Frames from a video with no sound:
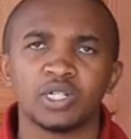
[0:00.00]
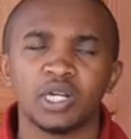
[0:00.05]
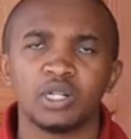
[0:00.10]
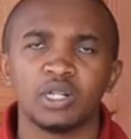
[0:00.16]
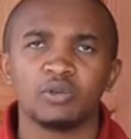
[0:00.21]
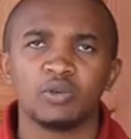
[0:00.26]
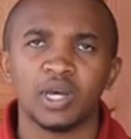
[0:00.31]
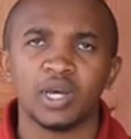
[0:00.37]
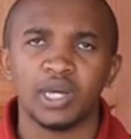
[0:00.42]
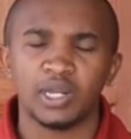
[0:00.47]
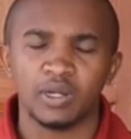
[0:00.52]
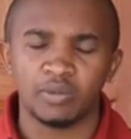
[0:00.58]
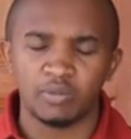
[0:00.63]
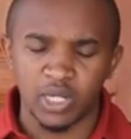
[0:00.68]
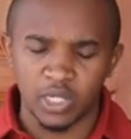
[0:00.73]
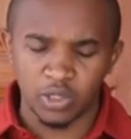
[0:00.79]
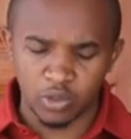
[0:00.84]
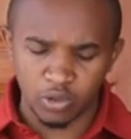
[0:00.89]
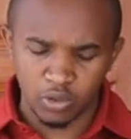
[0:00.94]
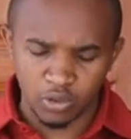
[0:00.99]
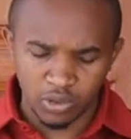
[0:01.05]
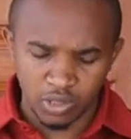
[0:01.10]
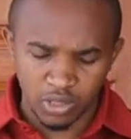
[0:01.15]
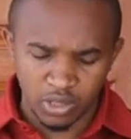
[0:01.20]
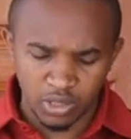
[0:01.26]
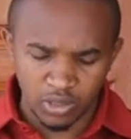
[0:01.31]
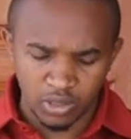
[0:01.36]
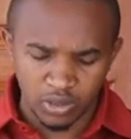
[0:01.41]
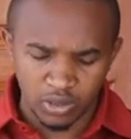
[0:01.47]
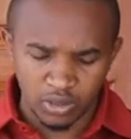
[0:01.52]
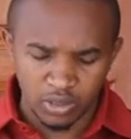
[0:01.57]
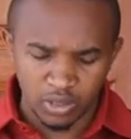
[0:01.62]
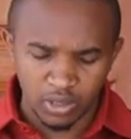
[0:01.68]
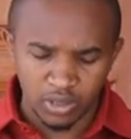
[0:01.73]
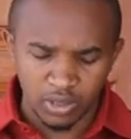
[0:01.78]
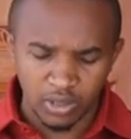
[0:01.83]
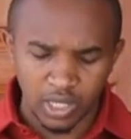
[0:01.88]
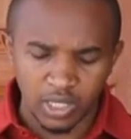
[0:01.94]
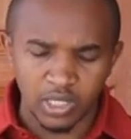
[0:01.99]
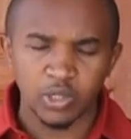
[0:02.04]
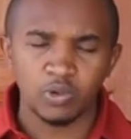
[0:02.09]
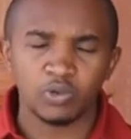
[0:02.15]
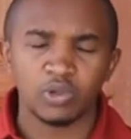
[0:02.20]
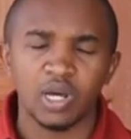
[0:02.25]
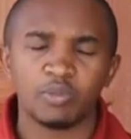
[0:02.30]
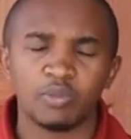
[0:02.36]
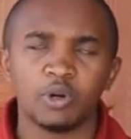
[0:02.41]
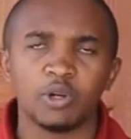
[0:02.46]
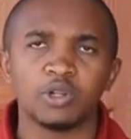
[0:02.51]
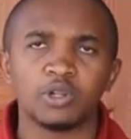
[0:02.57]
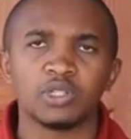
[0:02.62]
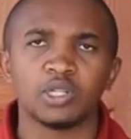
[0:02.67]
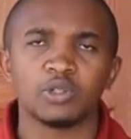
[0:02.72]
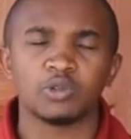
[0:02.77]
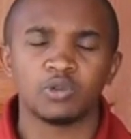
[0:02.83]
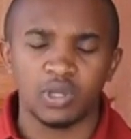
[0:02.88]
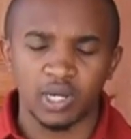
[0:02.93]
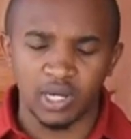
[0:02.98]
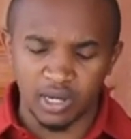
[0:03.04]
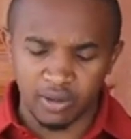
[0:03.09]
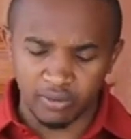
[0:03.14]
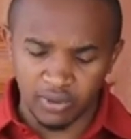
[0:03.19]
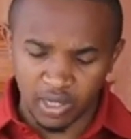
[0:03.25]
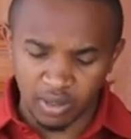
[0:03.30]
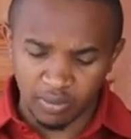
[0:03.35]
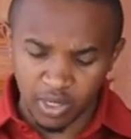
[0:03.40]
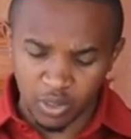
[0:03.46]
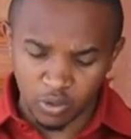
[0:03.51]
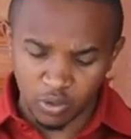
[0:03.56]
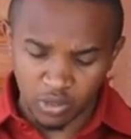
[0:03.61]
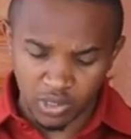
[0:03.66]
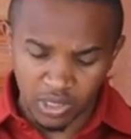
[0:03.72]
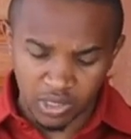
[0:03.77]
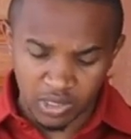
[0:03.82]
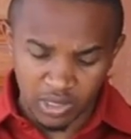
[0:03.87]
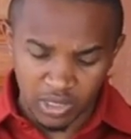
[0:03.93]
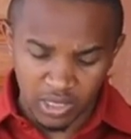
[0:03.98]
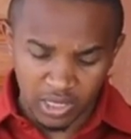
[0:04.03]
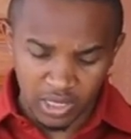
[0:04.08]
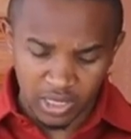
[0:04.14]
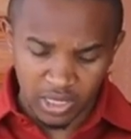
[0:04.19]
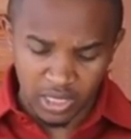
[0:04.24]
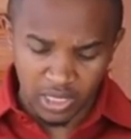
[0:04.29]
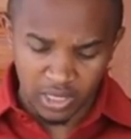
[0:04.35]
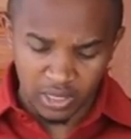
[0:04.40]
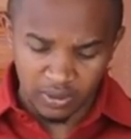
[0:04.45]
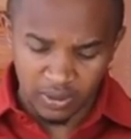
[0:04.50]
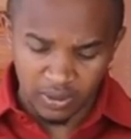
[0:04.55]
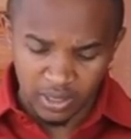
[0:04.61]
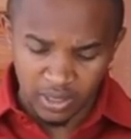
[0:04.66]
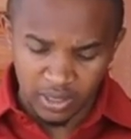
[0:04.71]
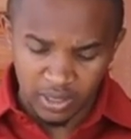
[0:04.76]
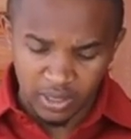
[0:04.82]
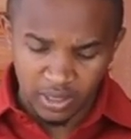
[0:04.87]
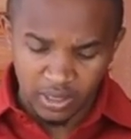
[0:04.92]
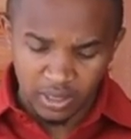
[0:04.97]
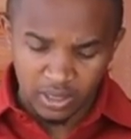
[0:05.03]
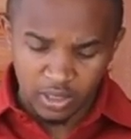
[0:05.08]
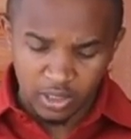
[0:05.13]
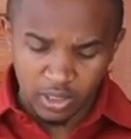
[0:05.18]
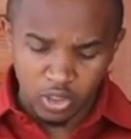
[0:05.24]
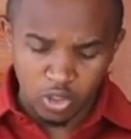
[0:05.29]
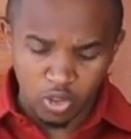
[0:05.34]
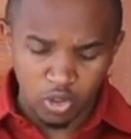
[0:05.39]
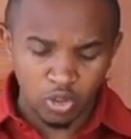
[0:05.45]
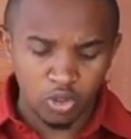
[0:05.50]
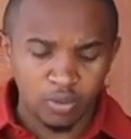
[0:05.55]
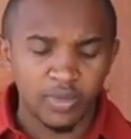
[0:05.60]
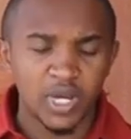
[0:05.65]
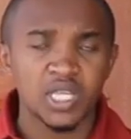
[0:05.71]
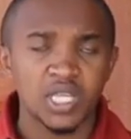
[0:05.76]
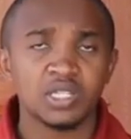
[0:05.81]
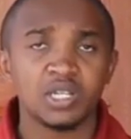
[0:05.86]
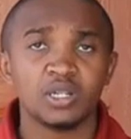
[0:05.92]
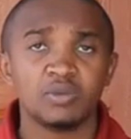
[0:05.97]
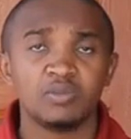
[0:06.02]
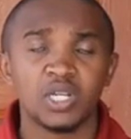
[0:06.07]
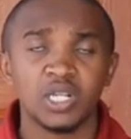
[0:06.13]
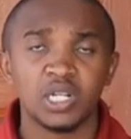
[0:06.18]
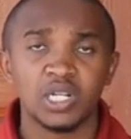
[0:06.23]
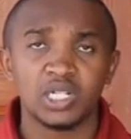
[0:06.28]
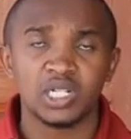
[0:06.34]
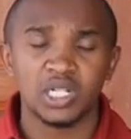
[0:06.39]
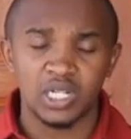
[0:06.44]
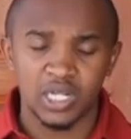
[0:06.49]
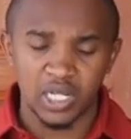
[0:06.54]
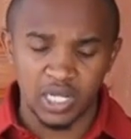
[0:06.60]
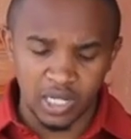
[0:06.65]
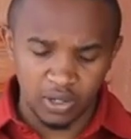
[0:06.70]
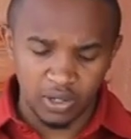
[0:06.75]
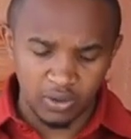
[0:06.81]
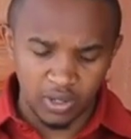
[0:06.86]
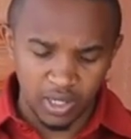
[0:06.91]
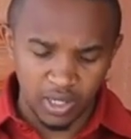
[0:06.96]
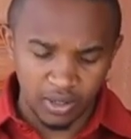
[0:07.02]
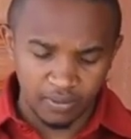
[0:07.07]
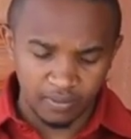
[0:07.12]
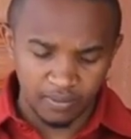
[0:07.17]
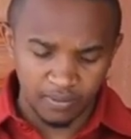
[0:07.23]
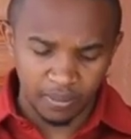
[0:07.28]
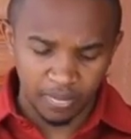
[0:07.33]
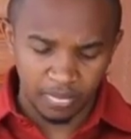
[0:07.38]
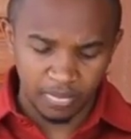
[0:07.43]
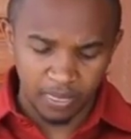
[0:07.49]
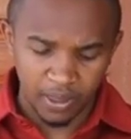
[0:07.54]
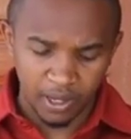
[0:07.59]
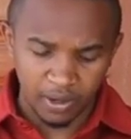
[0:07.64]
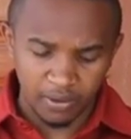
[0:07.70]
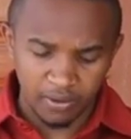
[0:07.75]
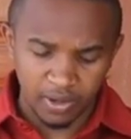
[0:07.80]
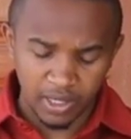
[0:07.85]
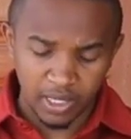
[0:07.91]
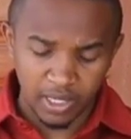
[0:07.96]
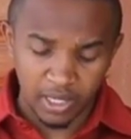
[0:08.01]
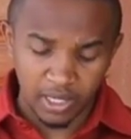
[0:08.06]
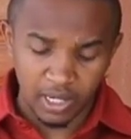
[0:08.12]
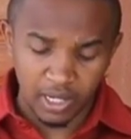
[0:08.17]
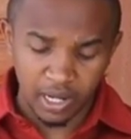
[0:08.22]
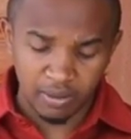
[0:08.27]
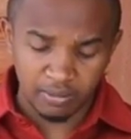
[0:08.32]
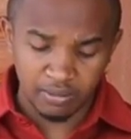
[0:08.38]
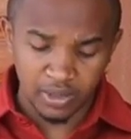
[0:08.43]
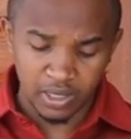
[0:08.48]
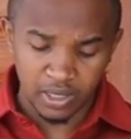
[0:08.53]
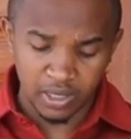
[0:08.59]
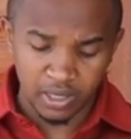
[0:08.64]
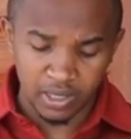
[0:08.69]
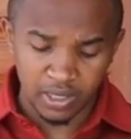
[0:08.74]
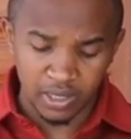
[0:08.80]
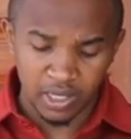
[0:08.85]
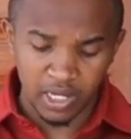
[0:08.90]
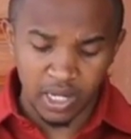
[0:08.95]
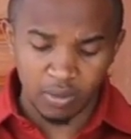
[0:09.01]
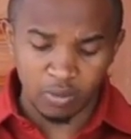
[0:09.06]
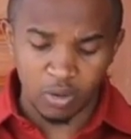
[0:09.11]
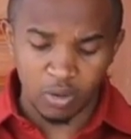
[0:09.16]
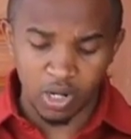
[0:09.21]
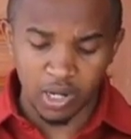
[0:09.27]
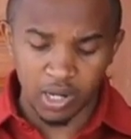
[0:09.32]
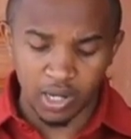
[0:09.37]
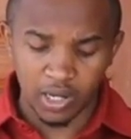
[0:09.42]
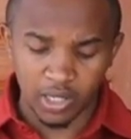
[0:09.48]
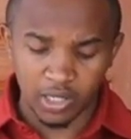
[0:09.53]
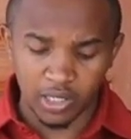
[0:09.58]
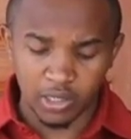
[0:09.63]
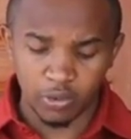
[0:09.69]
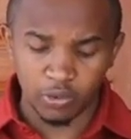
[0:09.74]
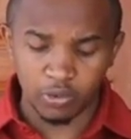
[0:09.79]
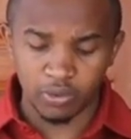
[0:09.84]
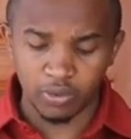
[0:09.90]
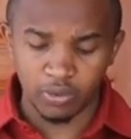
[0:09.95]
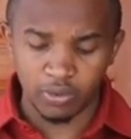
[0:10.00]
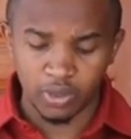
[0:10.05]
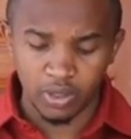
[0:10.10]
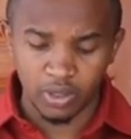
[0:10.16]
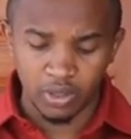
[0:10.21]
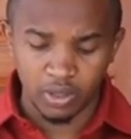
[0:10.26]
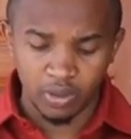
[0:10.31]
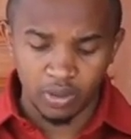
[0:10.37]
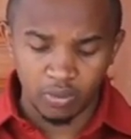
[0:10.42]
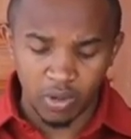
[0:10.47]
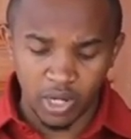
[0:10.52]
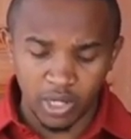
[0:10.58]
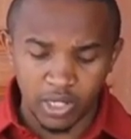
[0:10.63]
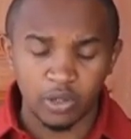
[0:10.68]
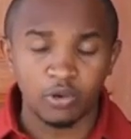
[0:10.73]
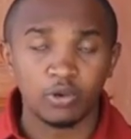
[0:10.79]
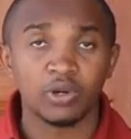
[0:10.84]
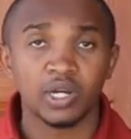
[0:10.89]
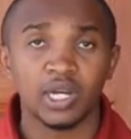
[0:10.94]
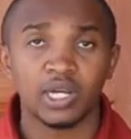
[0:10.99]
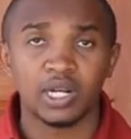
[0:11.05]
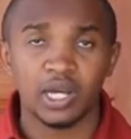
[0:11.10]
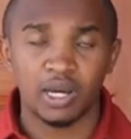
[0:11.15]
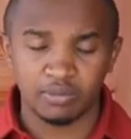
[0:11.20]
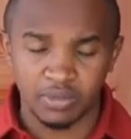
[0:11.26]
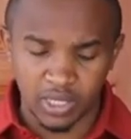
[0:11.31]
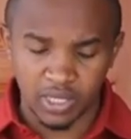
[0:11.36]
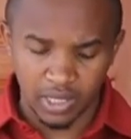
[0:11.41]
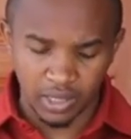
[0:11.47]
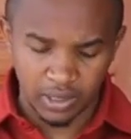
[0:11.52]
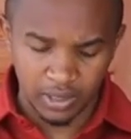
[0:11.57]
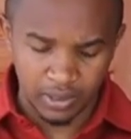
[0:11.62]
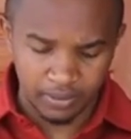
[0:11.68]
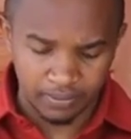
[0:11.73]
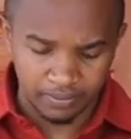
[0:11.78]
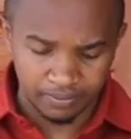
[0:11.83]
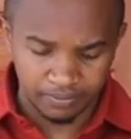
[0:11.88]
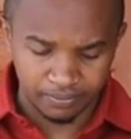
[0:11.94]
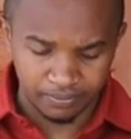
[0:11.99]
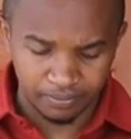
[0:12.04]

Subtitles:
Hotel, where he'd been told that he would apologize to the governor, but was instead sodomized in Miritini area and later dumped near Mwakirunge dump site.